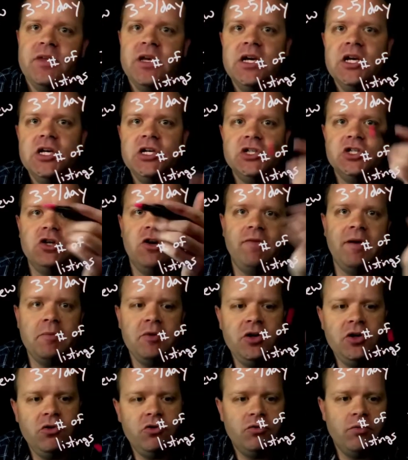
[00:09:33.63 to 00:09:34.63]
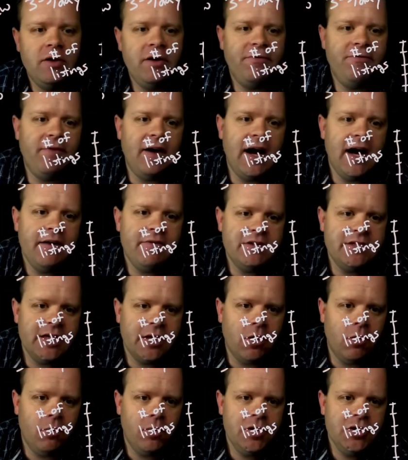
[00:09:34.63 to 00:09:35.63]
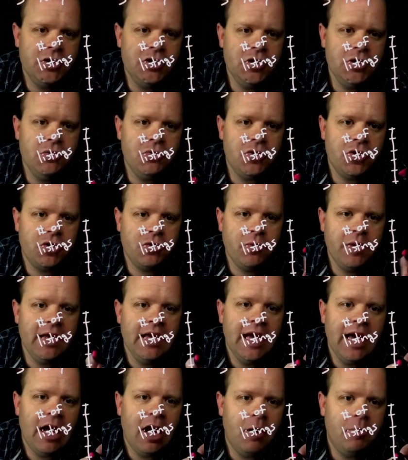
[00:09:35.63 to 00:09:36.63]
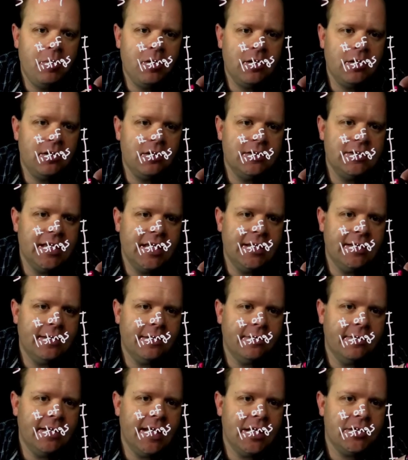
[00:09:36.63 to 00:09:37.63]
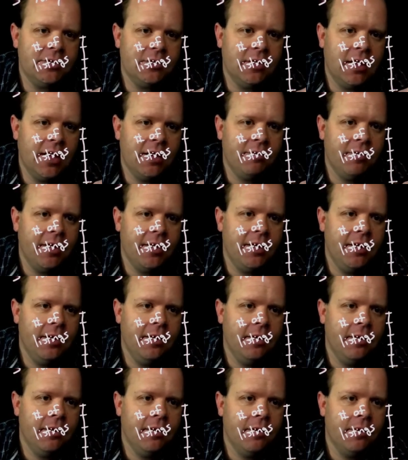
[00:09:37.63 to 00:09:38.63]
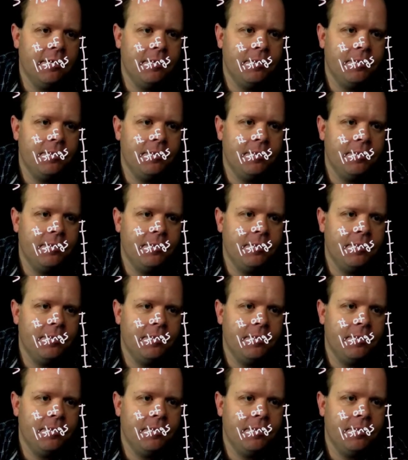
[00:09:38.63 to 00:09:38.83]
So if I'm gonna do 3 to 5, let's say go 1, 2, 3, I'll put a little, say, little dashed line right here.